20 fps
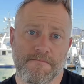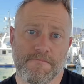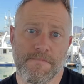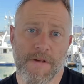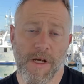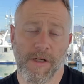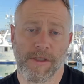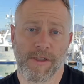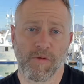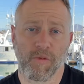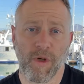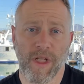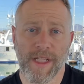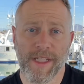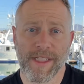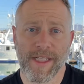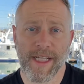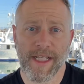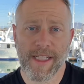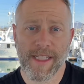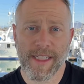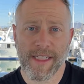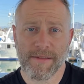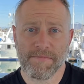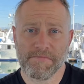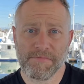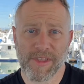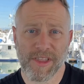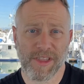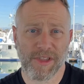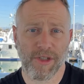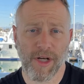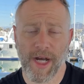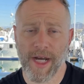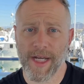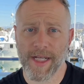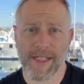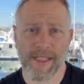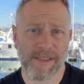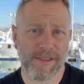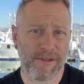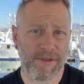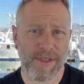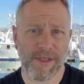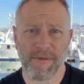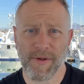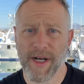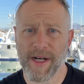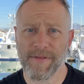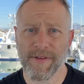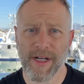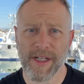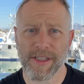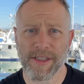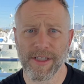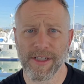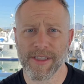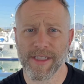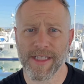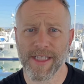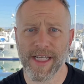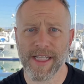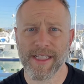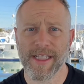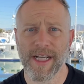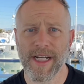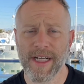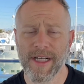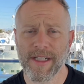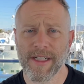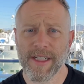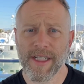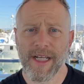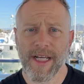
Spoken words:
just willy-nilly, just trying and doing whatever I could to get there.